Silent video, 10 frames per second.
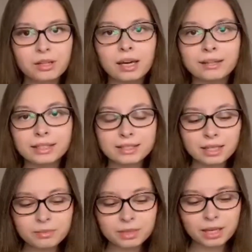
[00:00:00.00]
At the
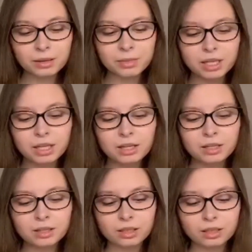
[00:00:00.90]
same time,
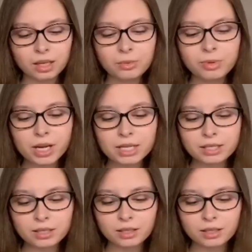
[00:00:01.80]
an uprising